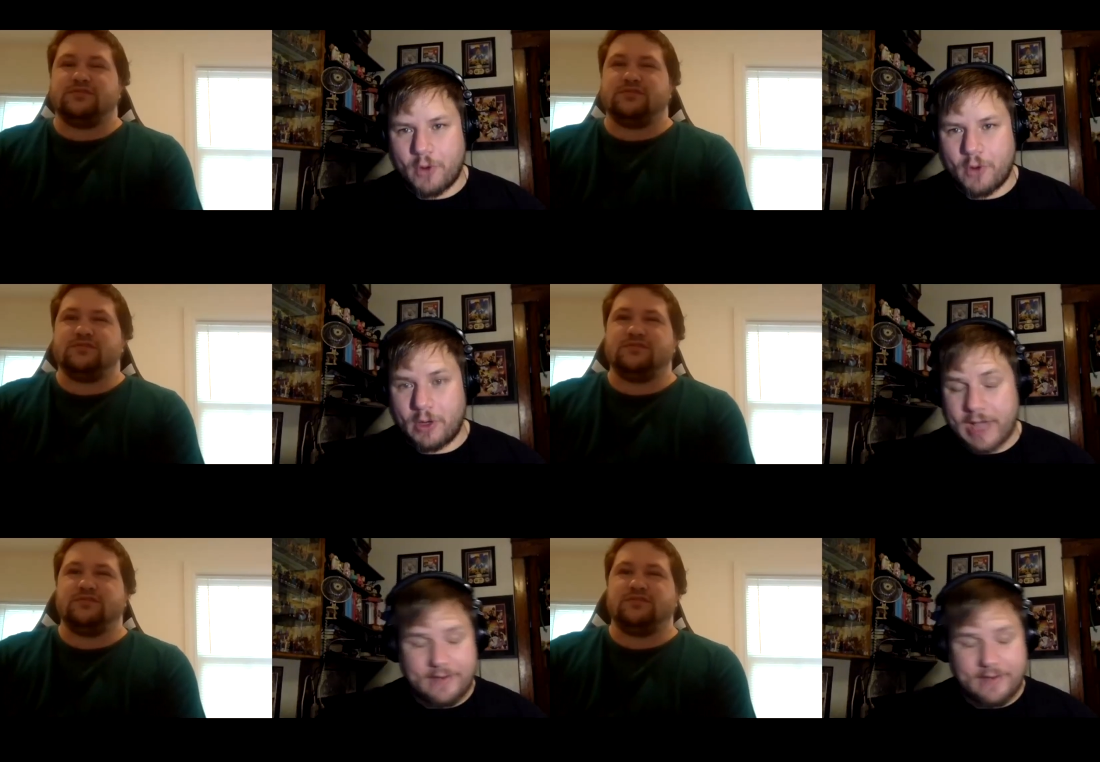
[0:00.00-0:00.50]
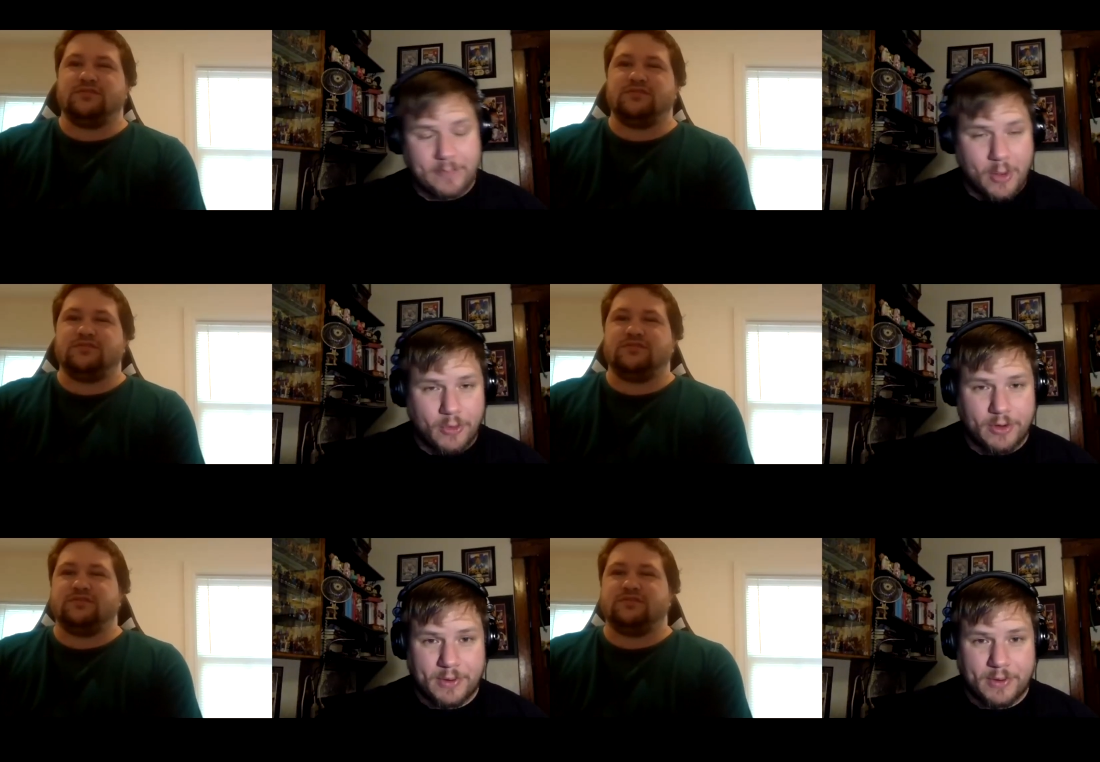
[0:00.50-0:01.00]
Speaker 1: A lot of
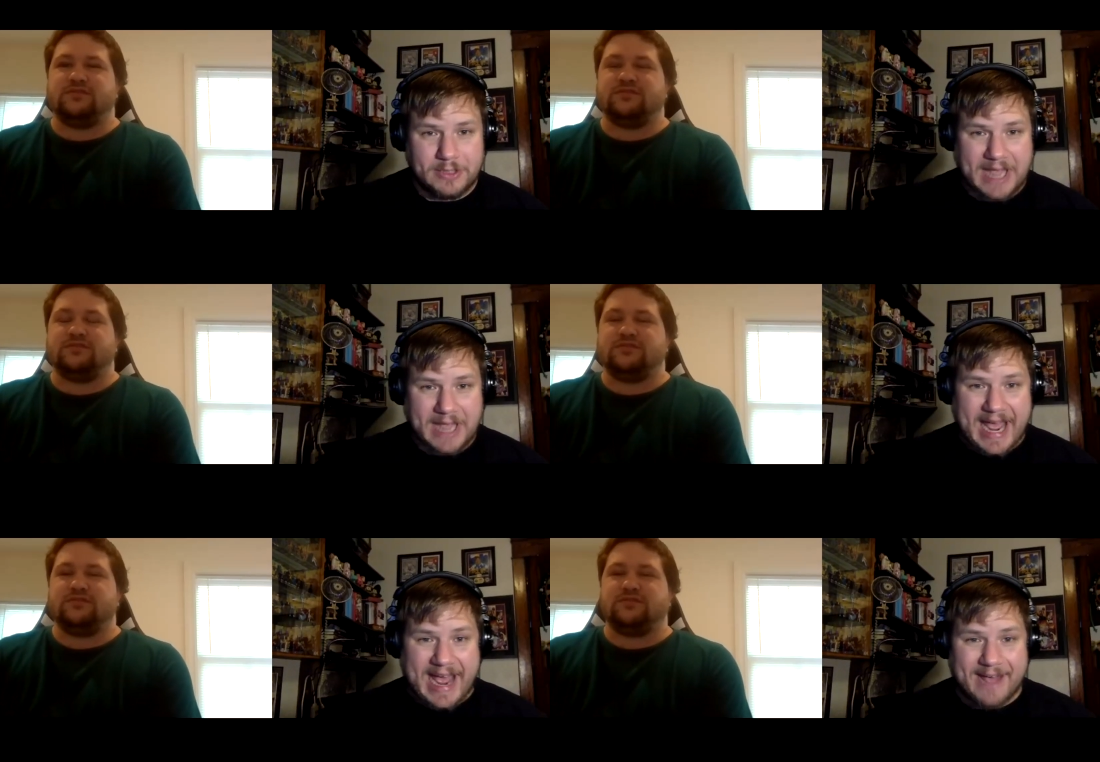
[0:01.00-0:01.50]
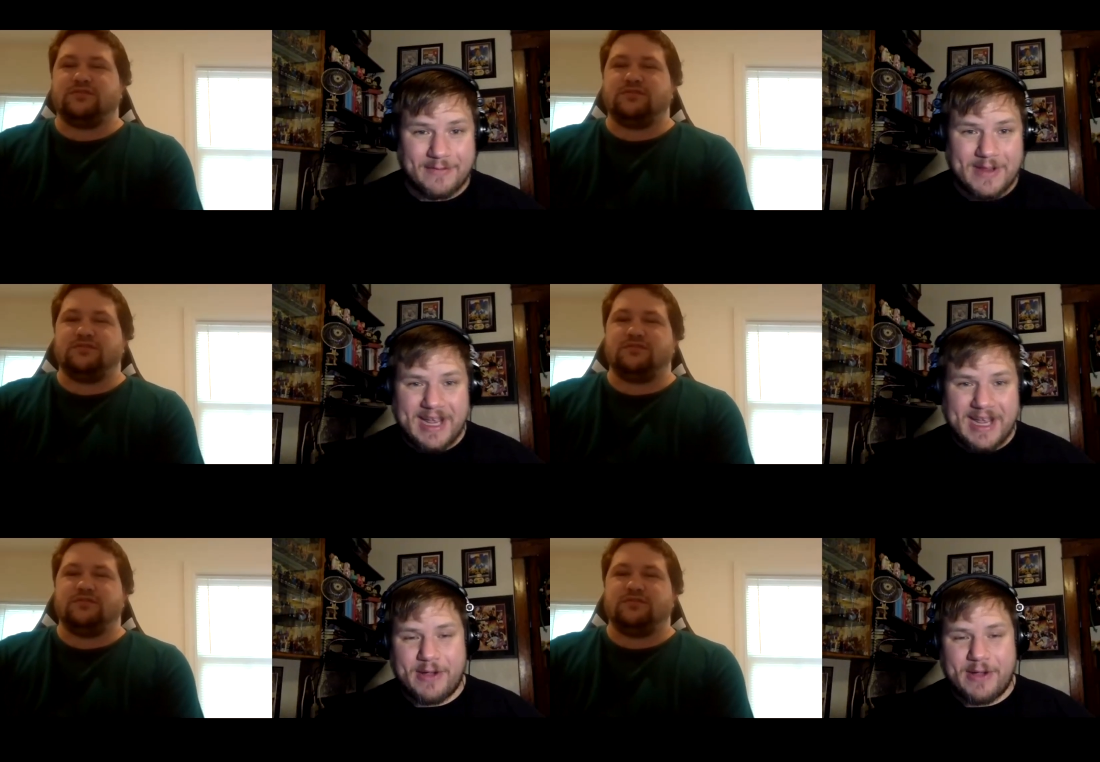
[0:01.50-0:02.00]
poker pros have.
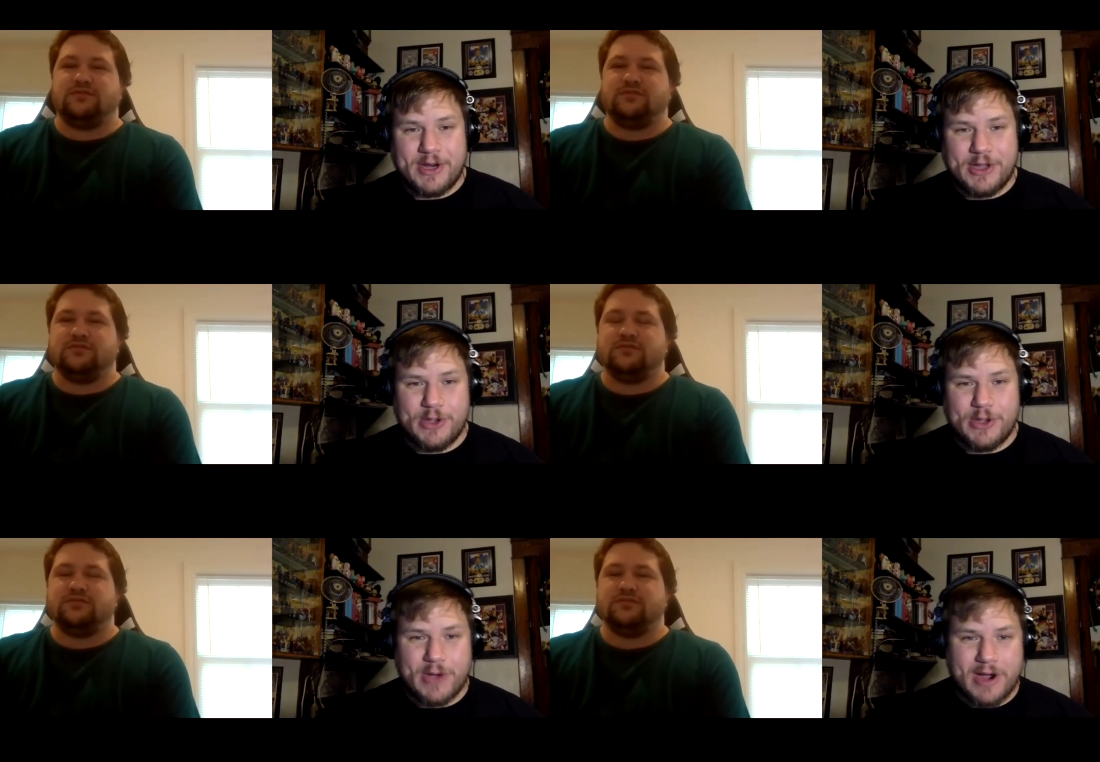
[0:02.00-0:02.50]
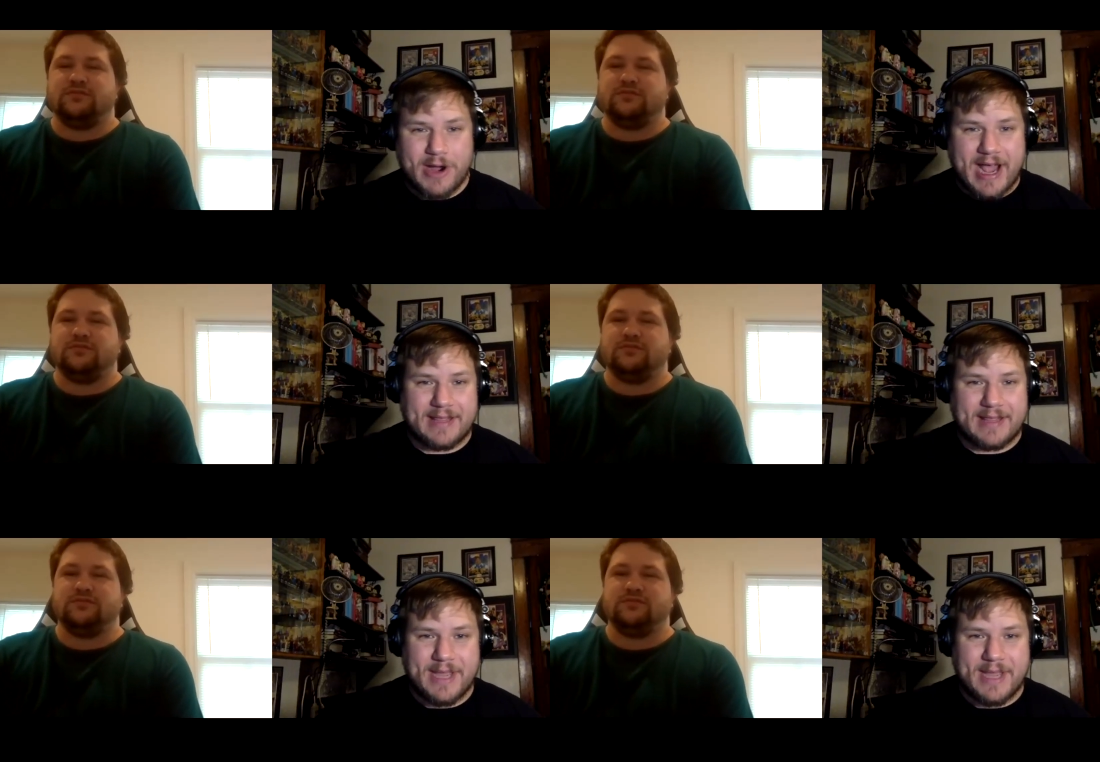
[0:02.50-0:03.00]
Now here you are
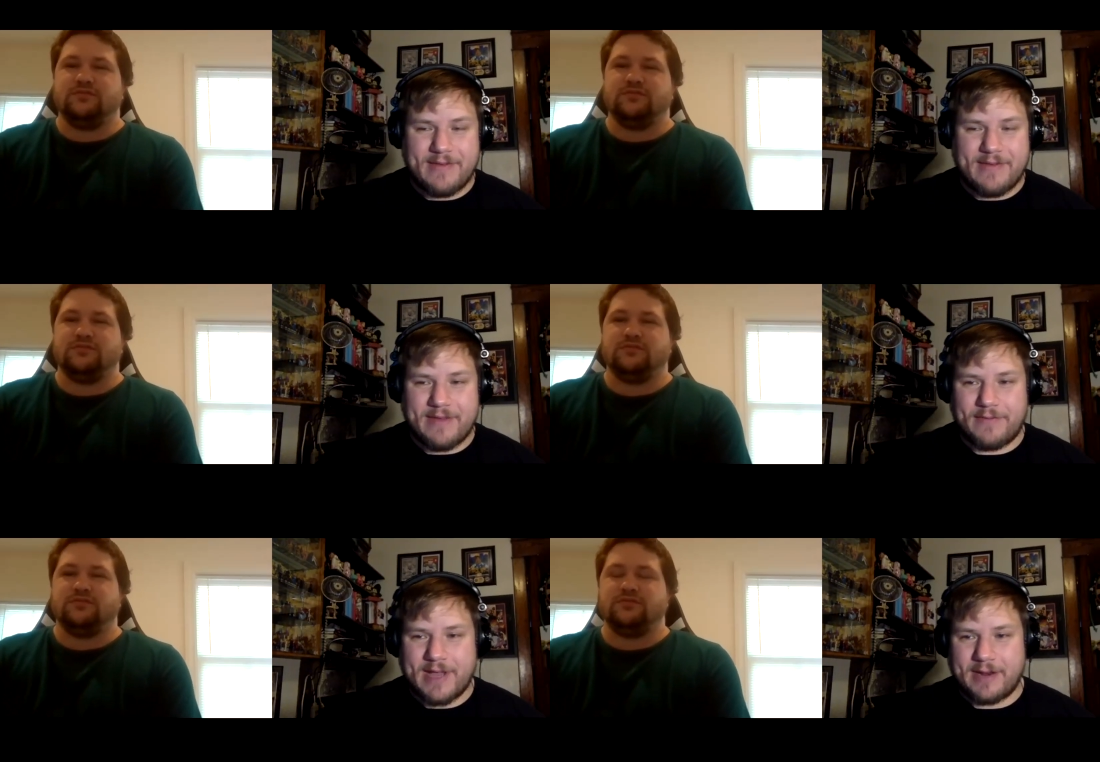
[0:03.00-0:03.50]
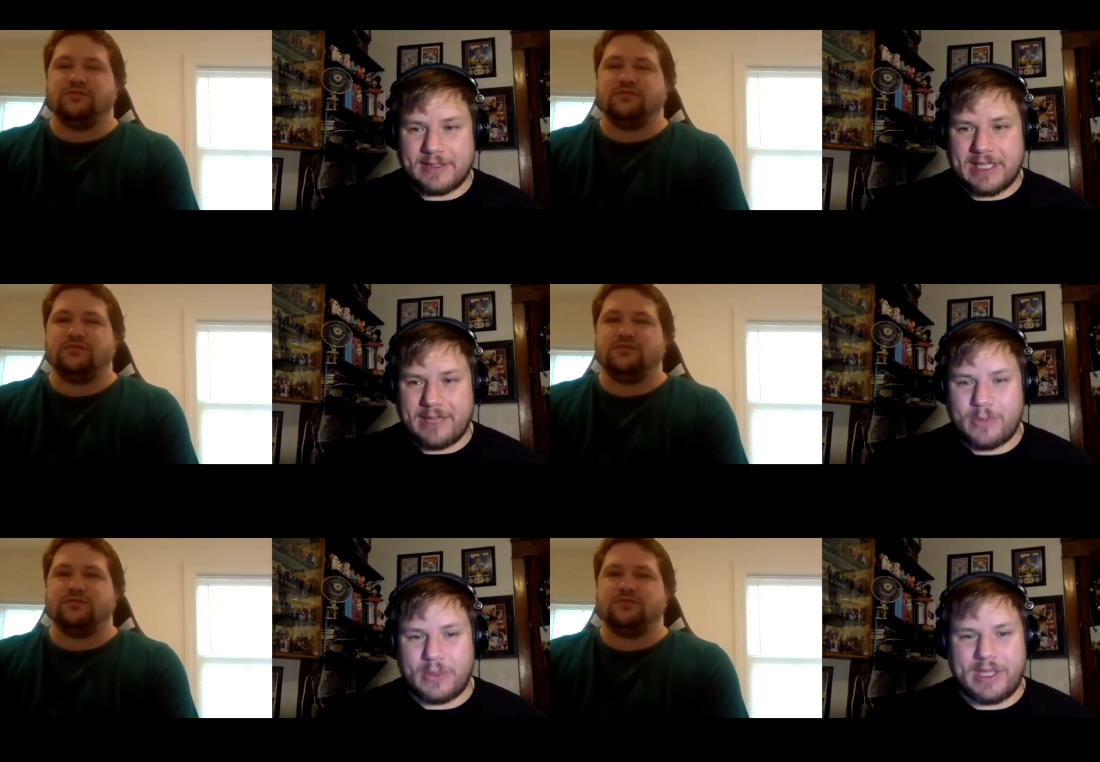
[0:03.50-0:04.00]
at the main event final
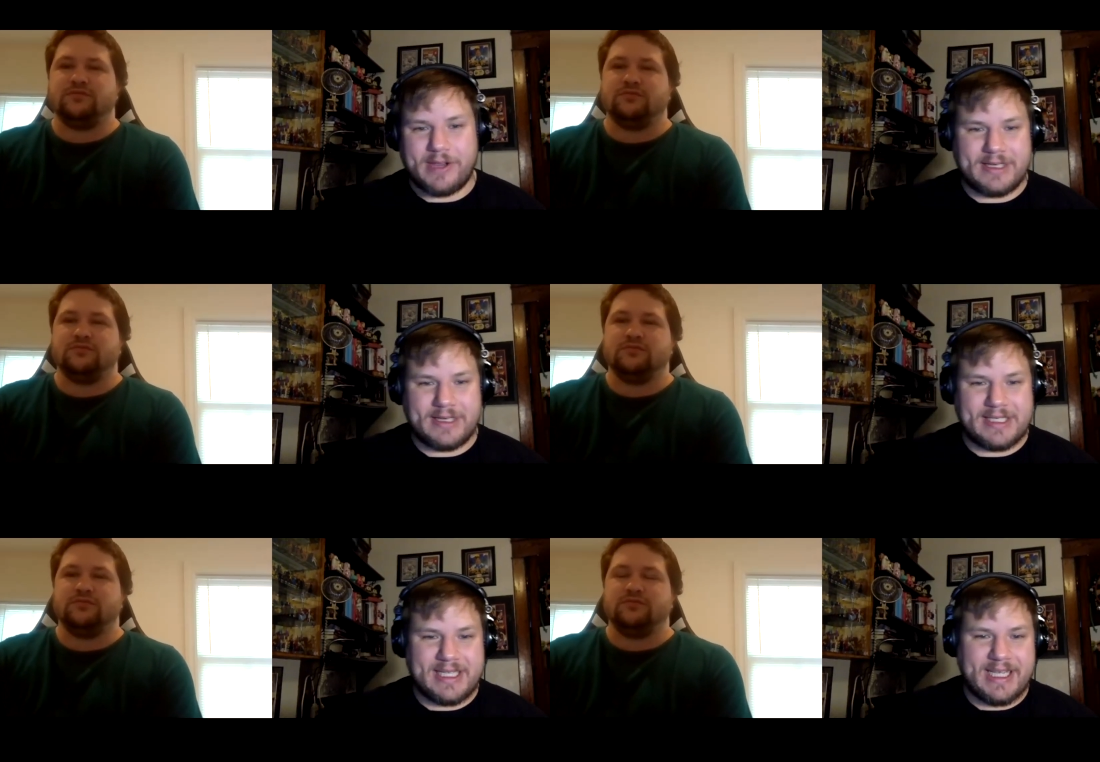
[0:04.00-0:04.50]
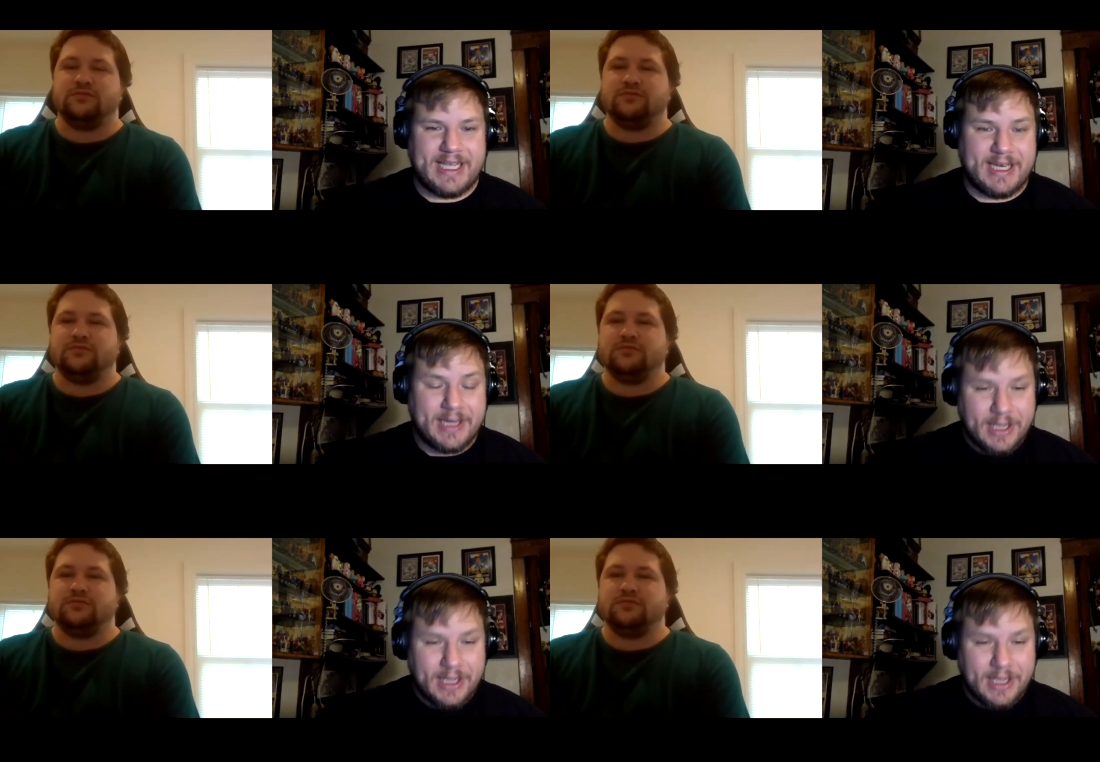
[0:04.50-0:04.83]
table, guaranteed